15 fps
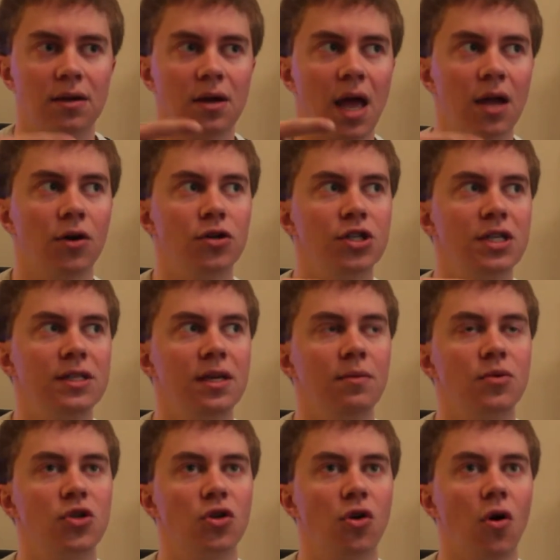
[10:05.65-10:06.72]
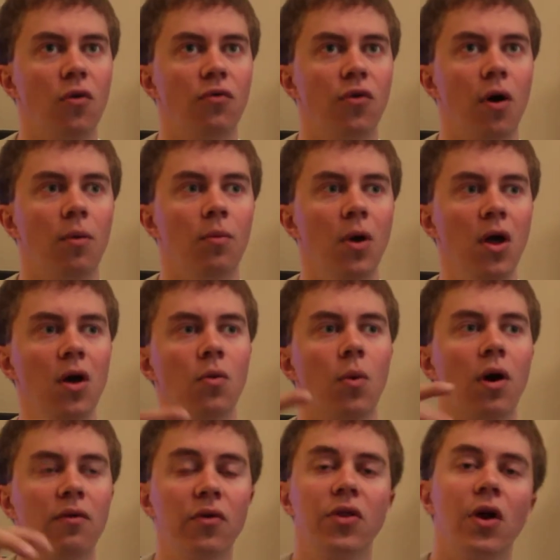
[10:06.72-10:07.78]
Energy seems to go from
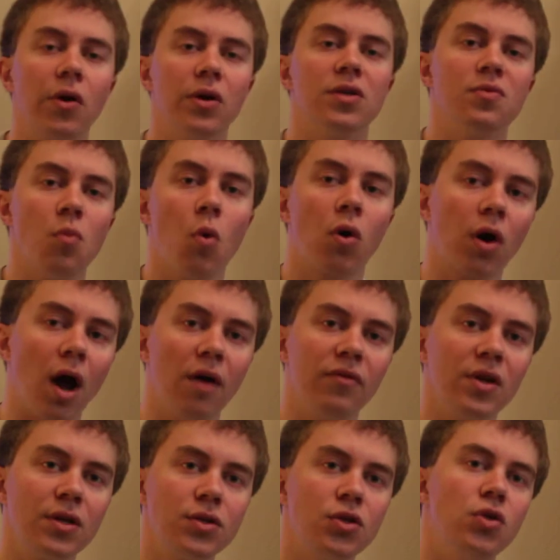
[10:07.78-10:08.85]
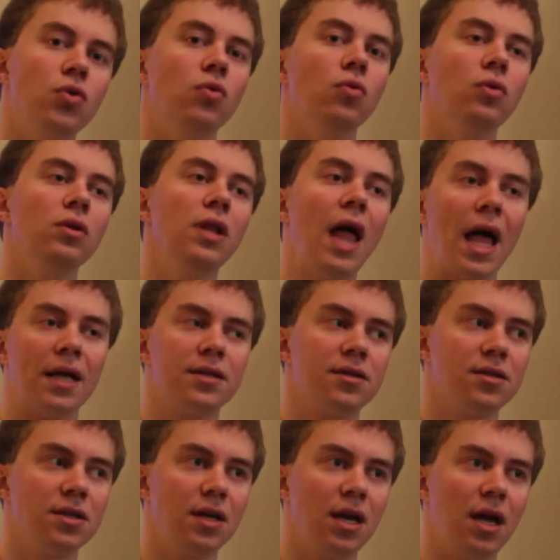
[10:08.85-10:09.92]
wherever there is more of it to
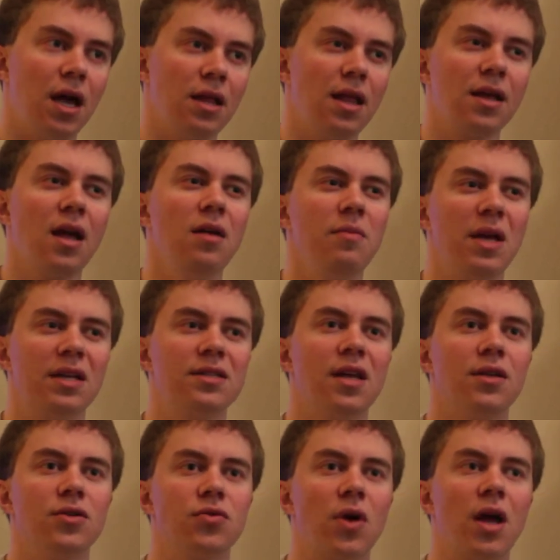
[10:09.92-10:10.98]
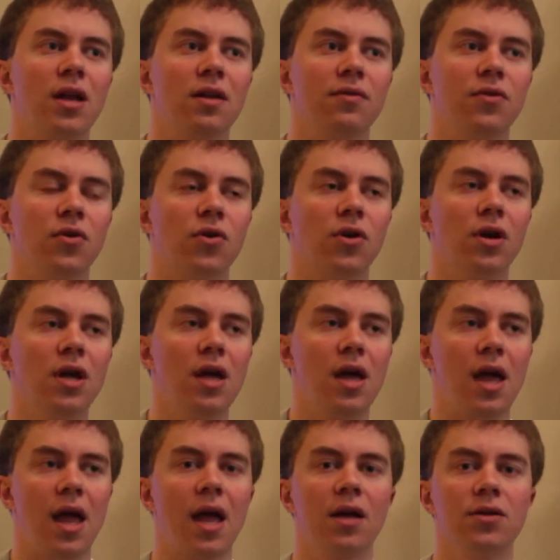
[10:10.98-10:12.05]
less. And that kind of makes sense, right? If your
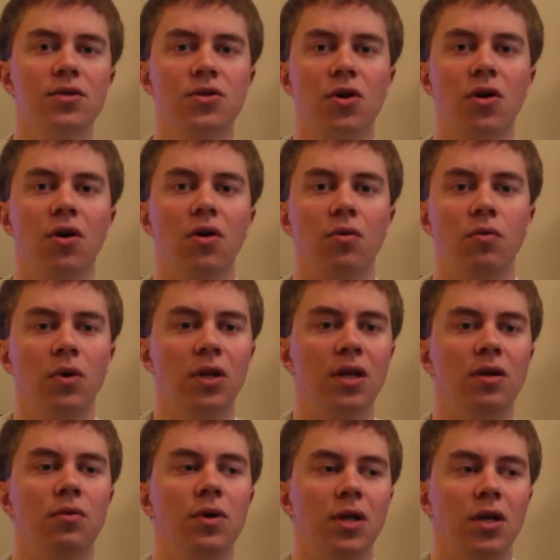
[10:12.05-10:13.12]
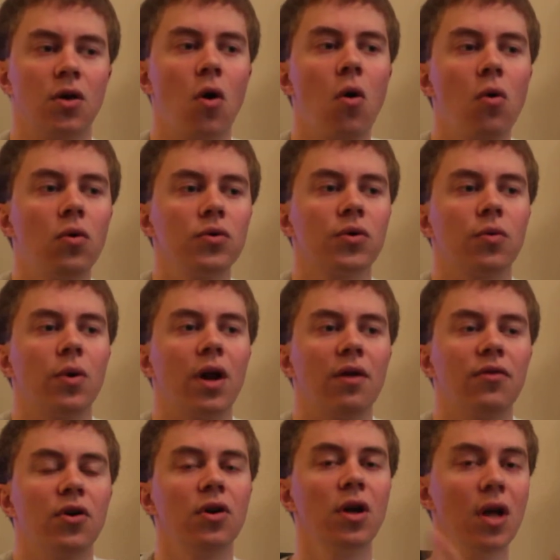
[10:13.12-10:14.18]
hands are really, really cold or
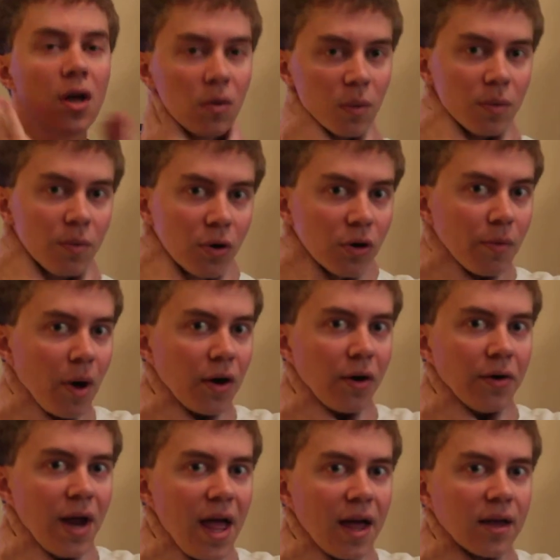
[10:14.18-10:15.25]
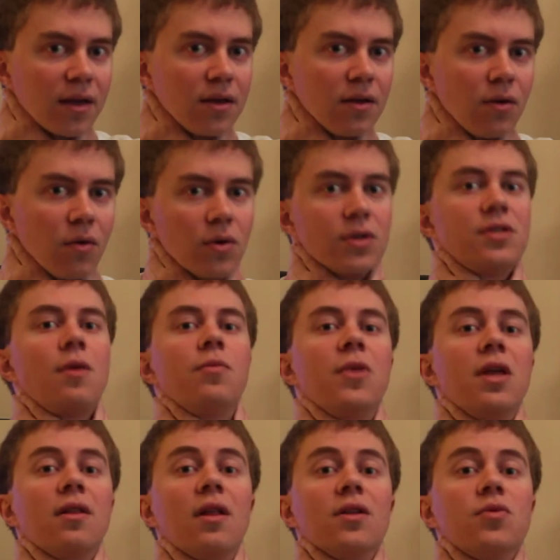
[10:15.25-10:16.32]
whatever, we put them on our neck or
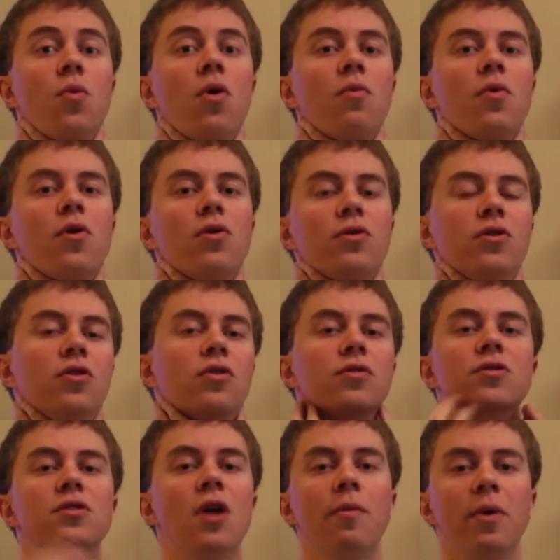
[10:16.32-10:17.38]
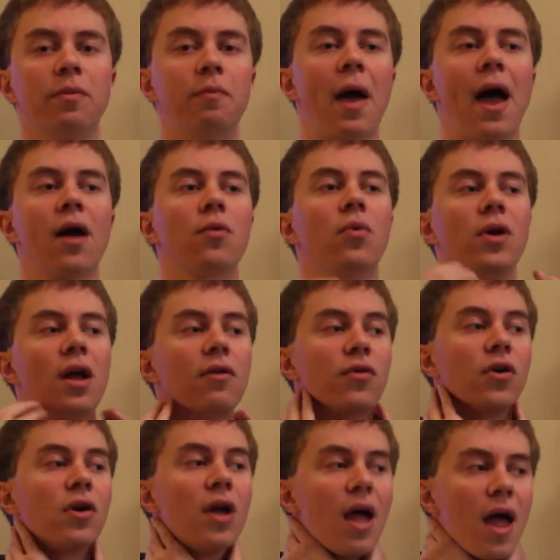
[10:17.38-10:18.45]
something that's warmer, your stomach, back,
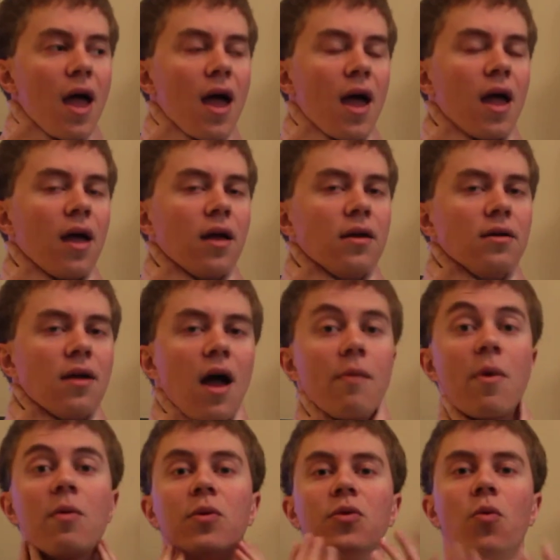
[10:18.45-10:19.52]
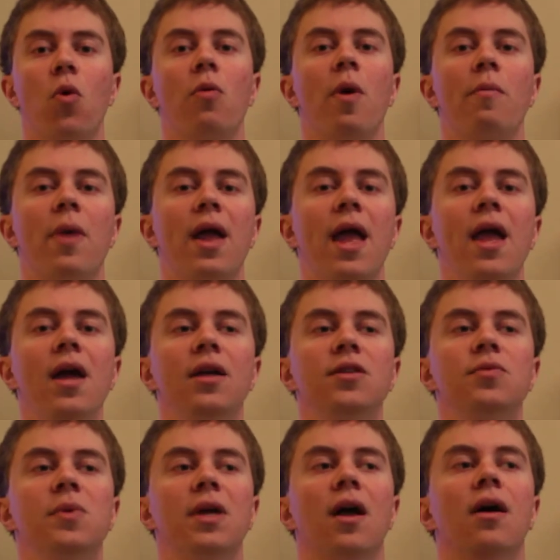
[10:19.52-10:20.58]
whatever, and I'm able to warm up my hands
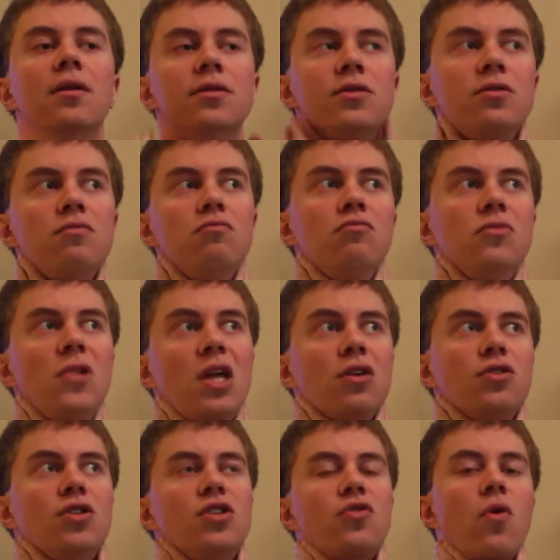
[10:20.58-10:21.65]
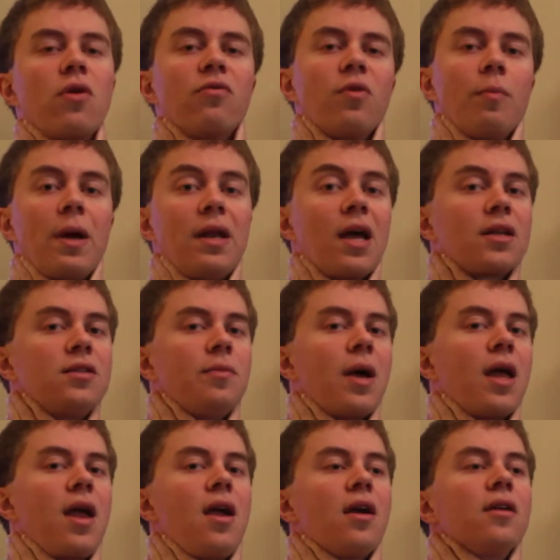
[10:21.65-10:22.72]
because the energy is going from my neck to my
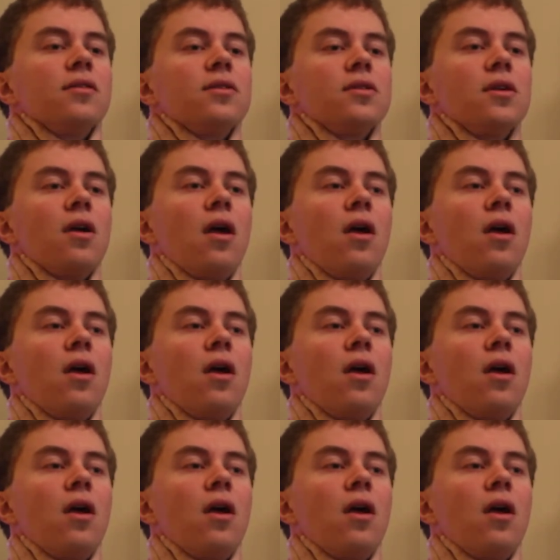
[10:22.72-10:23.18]
hands.